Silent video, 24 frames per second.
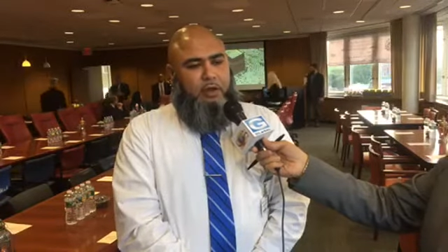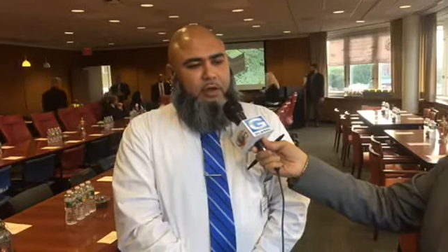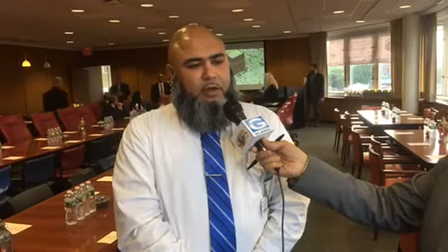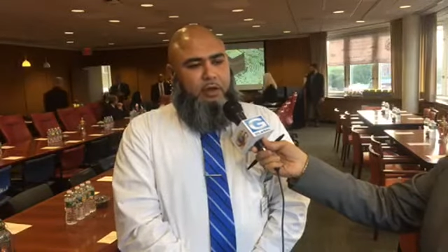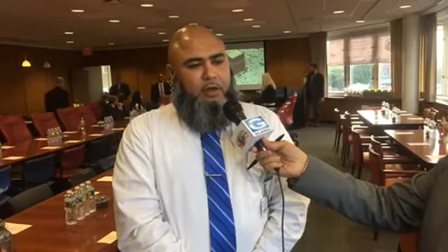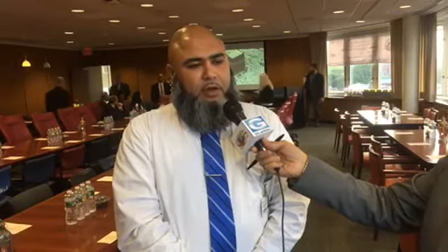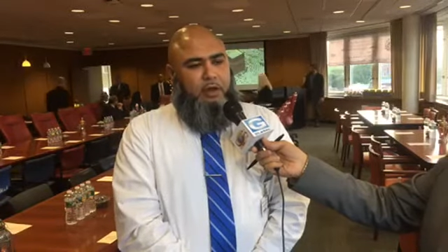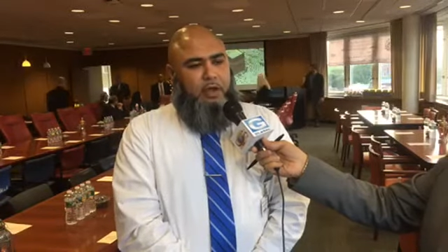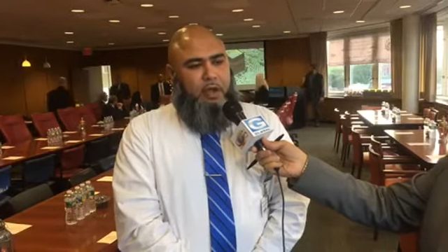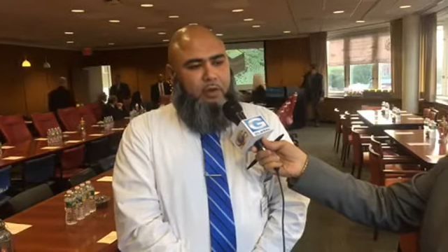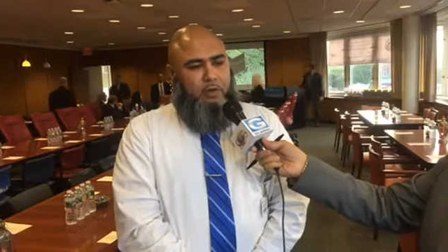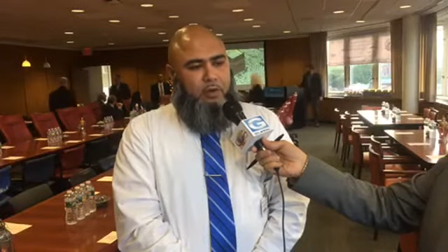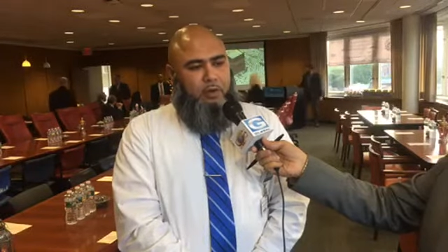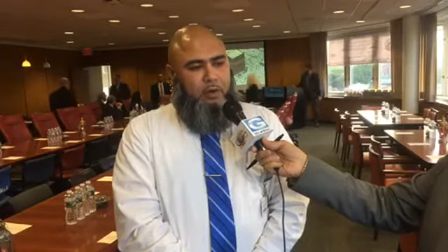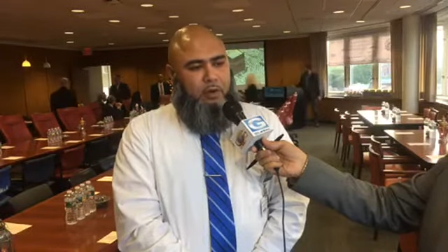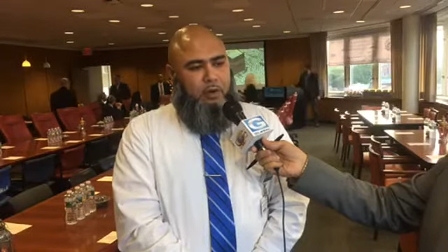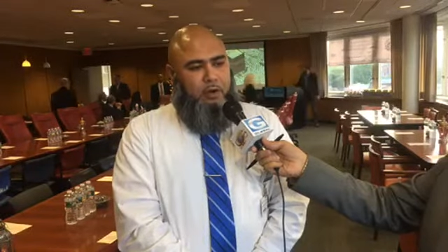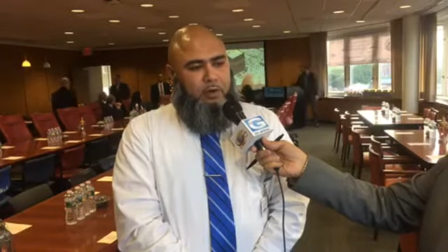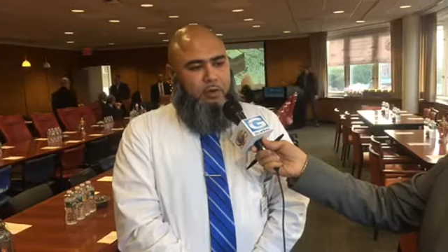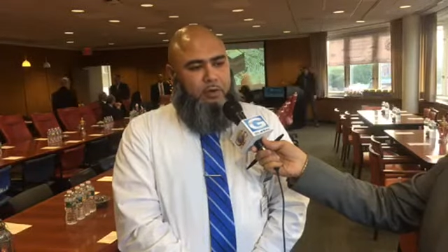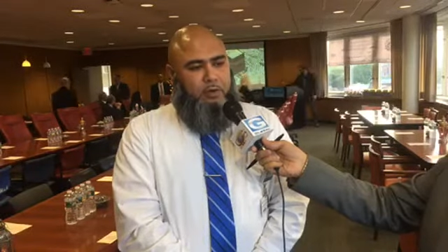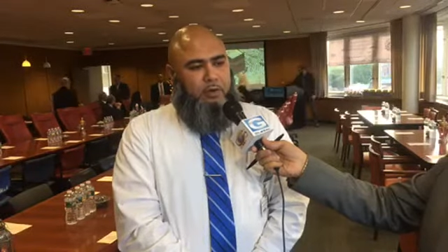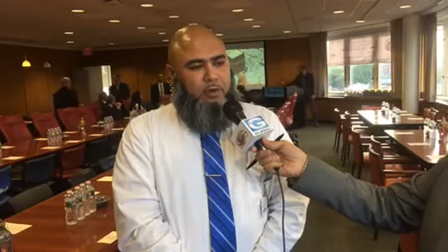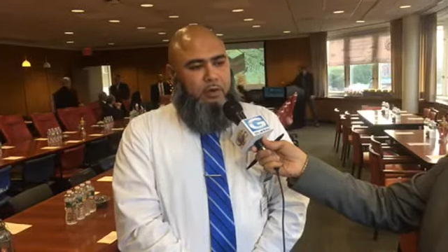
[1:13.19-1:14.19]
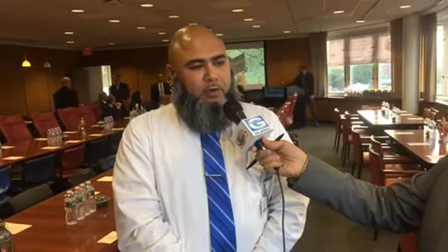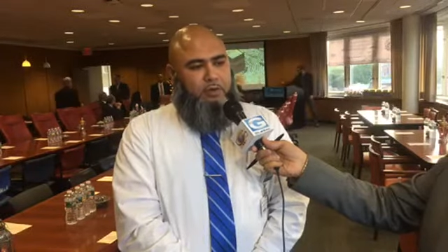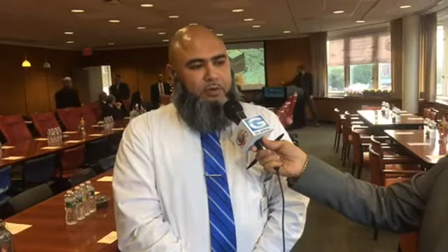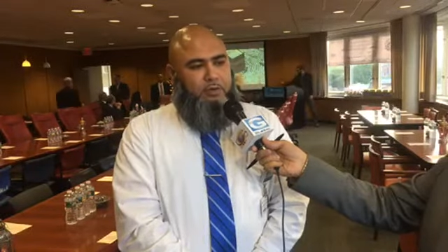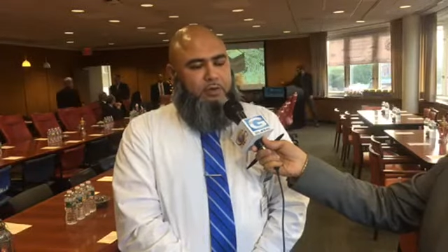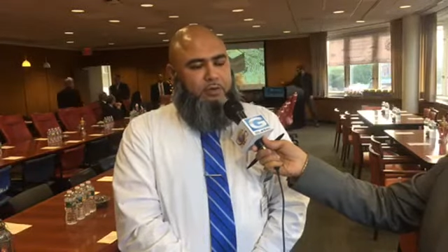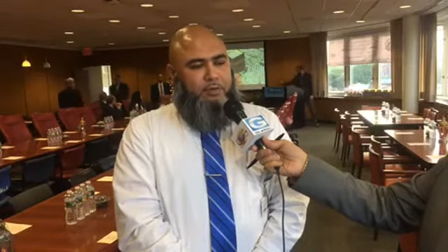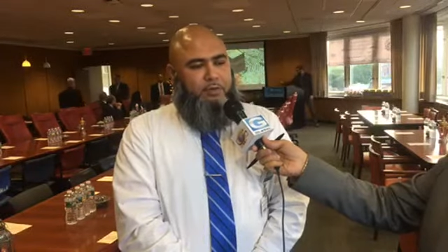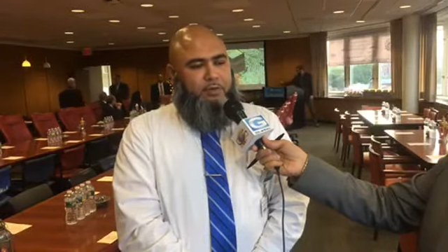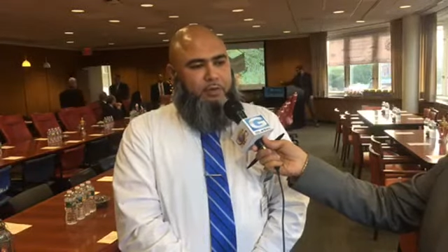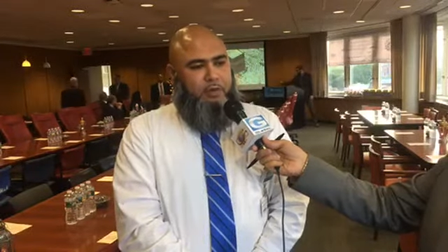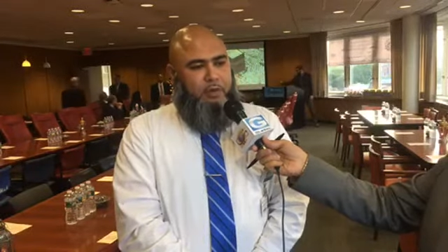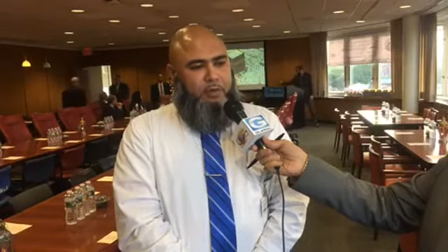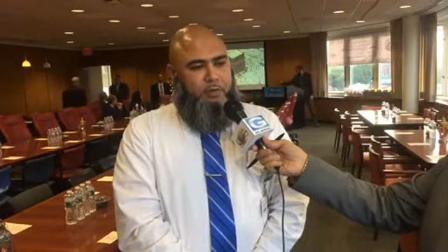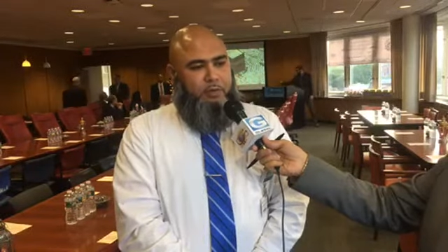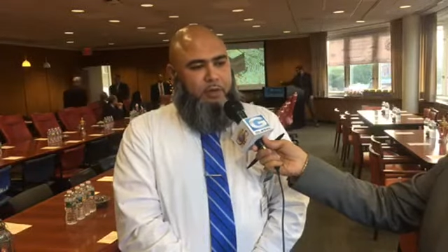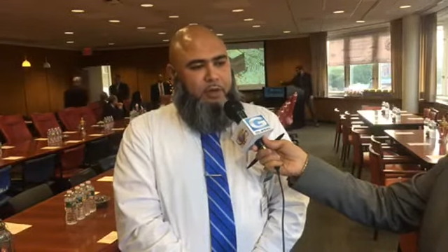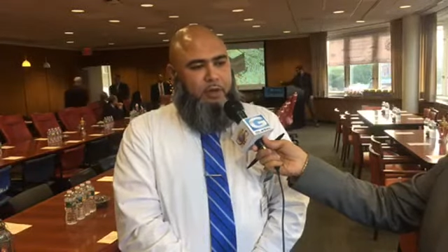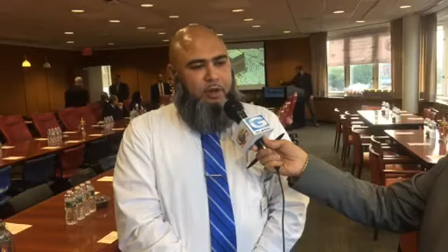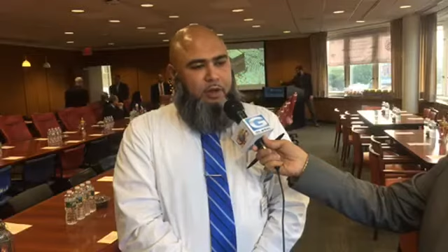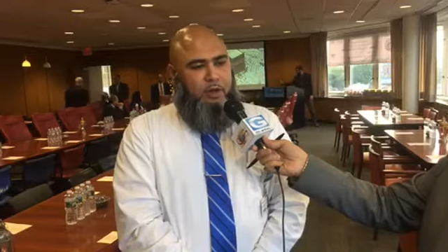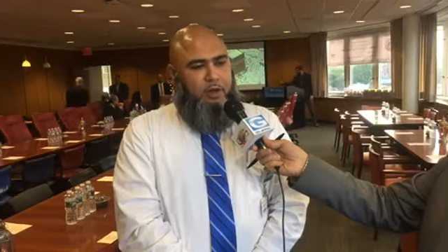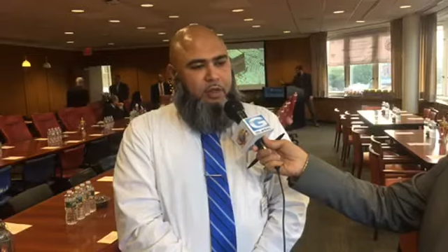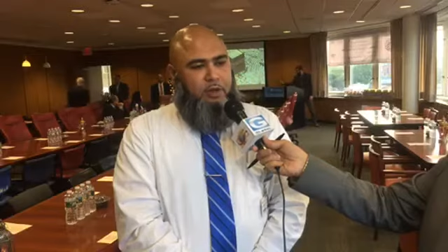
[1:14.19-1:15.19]
network different
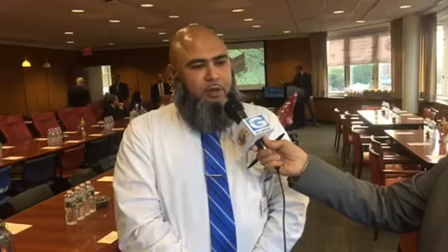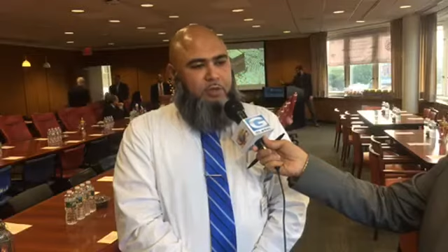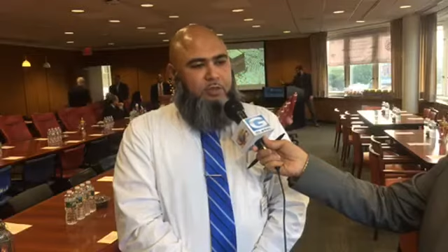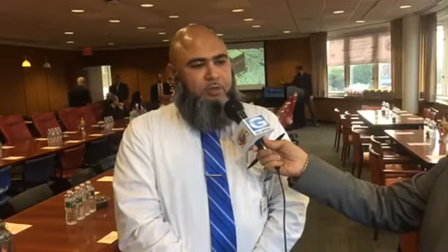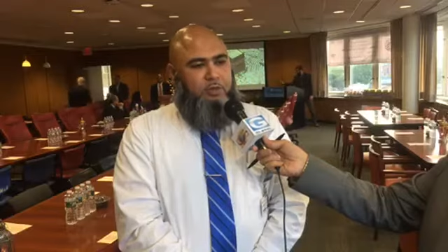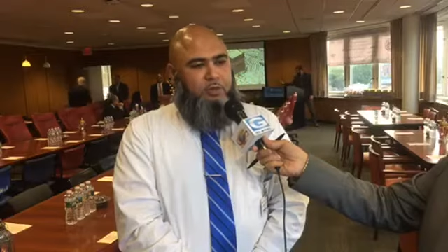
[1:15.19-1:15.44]
community leaders